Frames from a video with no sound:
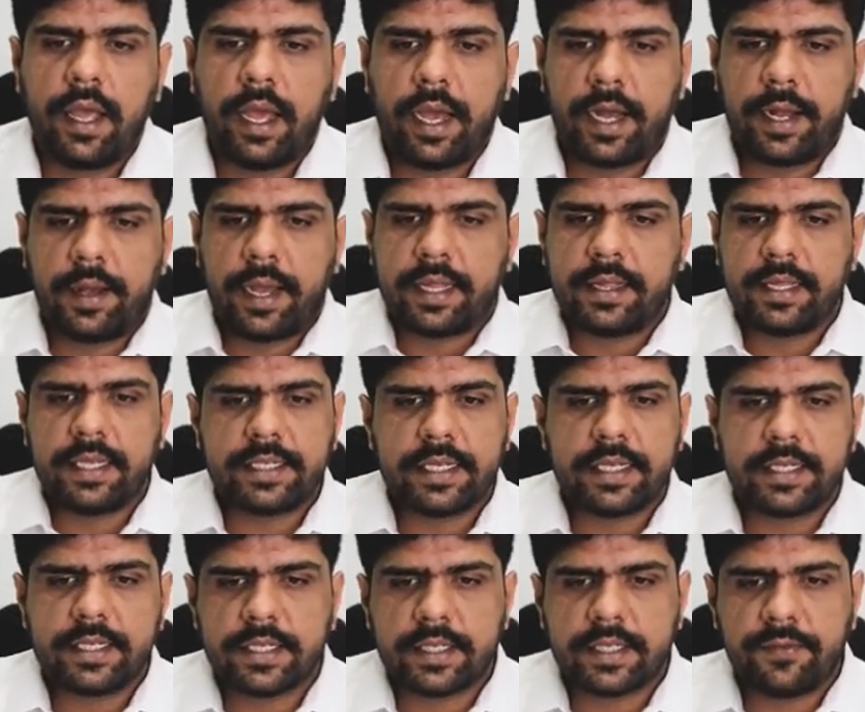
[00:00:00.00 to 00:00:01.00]
Uh, and these
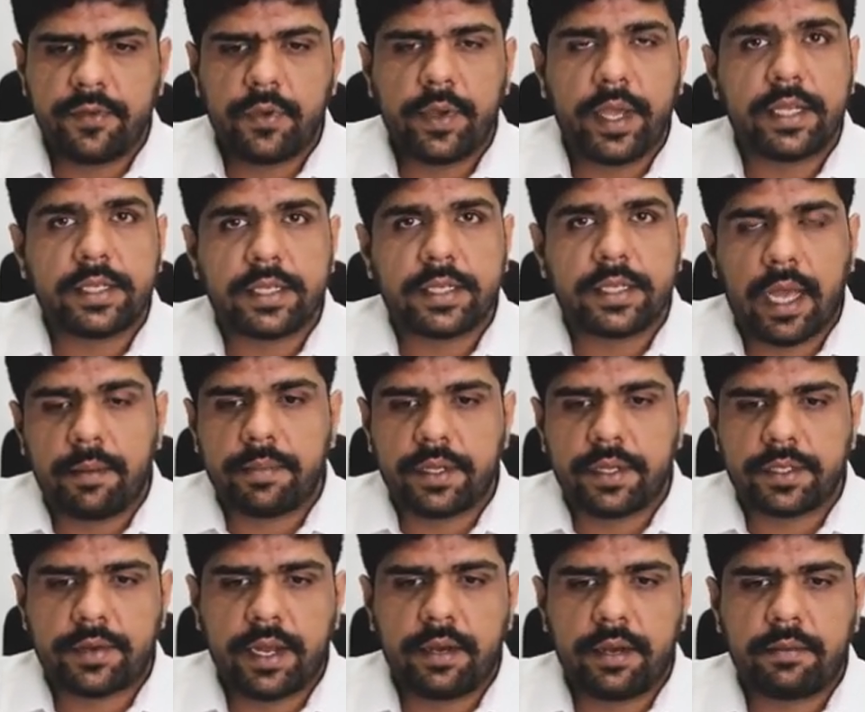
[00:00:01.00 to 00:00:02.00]
are just few
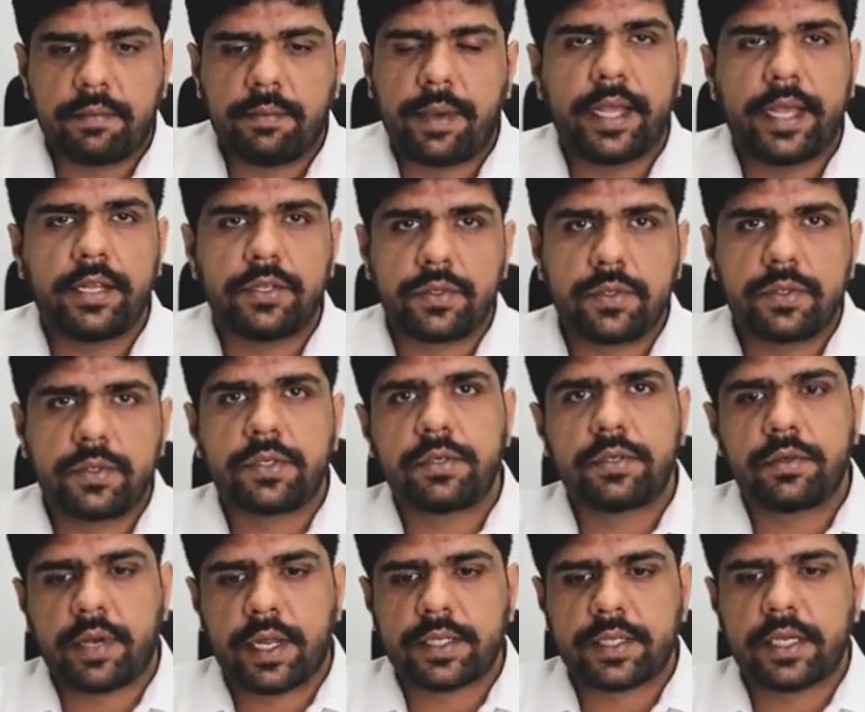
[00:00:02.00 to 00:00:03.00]
examples, right? Byju's
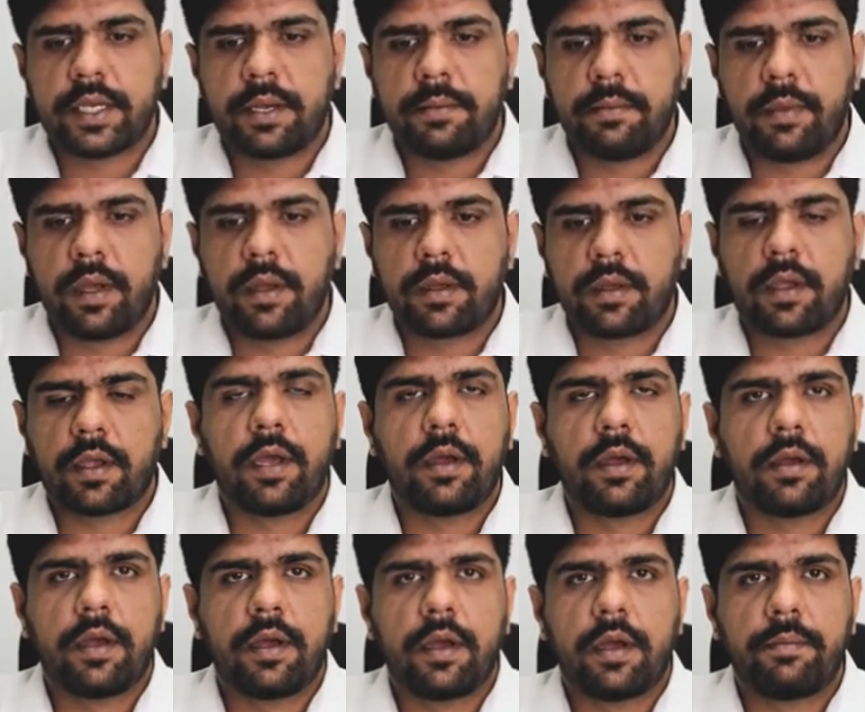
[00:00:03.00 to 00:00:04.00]
raising a, a,
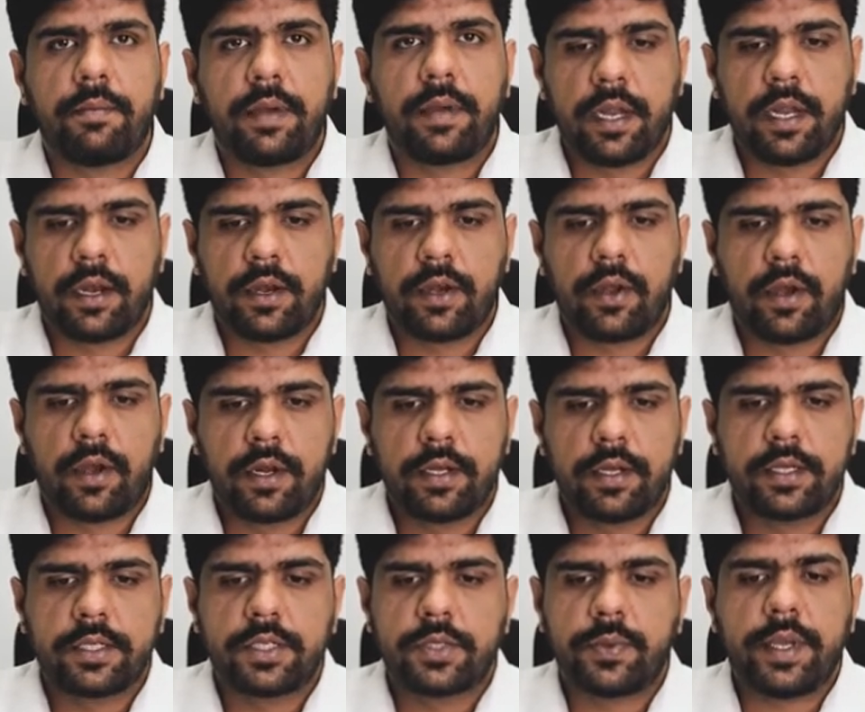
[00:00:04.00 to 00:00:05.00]
a billion
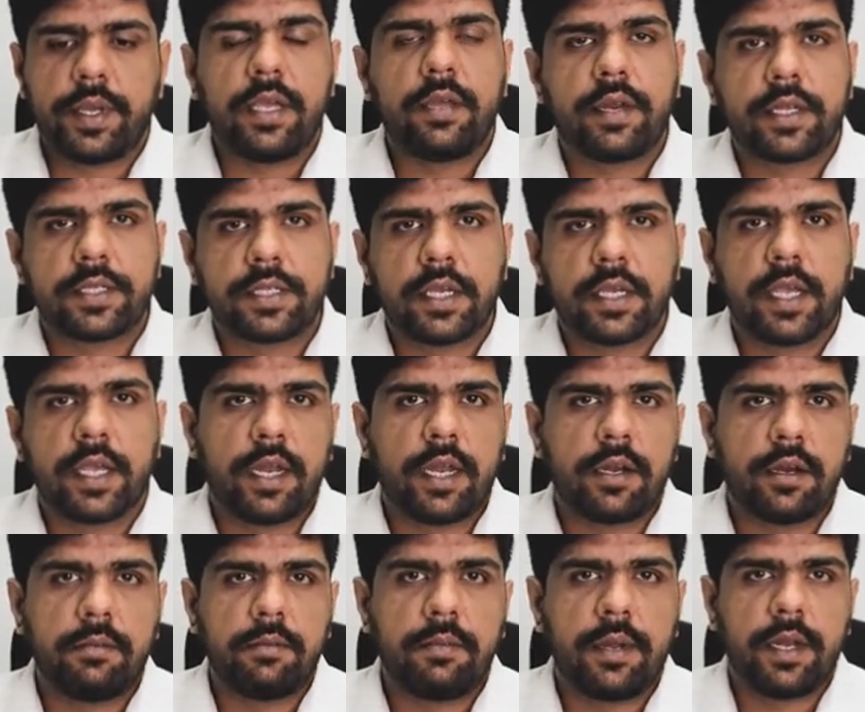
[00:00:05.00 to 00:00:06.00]
dollars, Swiggy raising
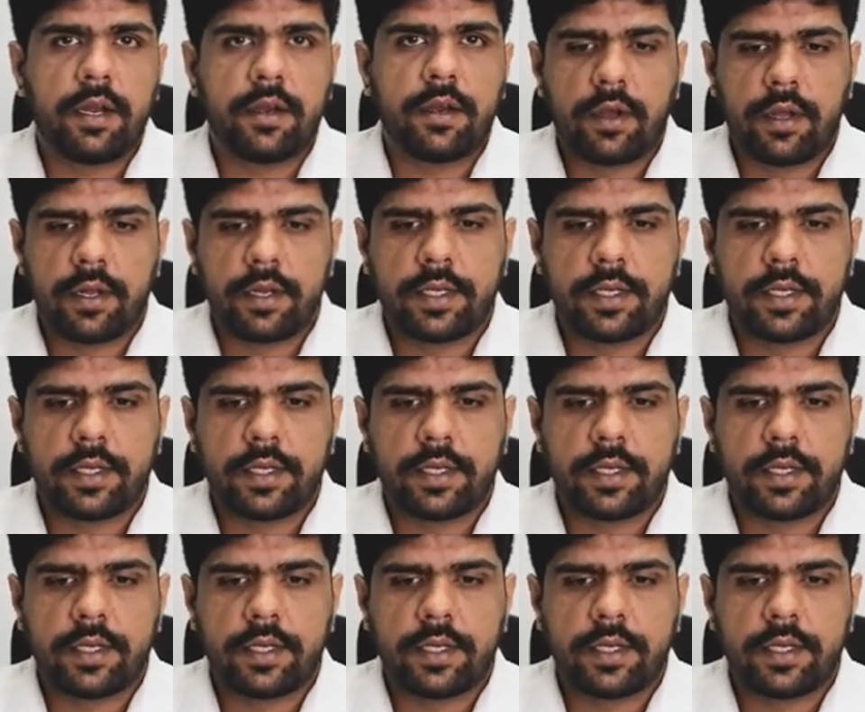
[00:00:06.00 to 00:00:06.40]
$800 million.